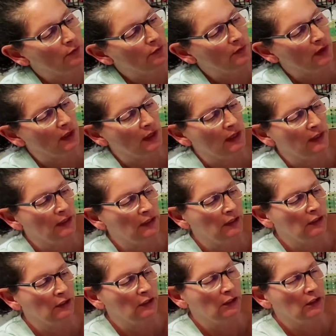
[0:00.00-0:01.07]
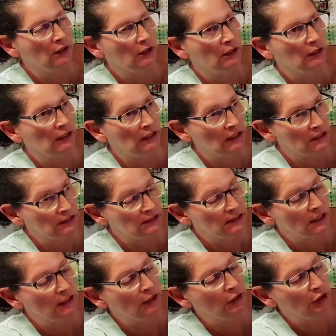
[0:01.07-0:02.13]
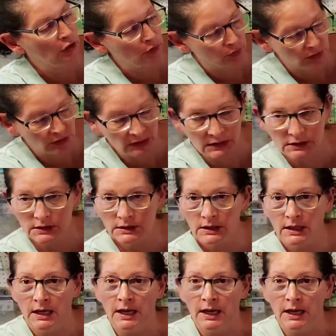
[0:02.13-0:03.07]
flying geese units.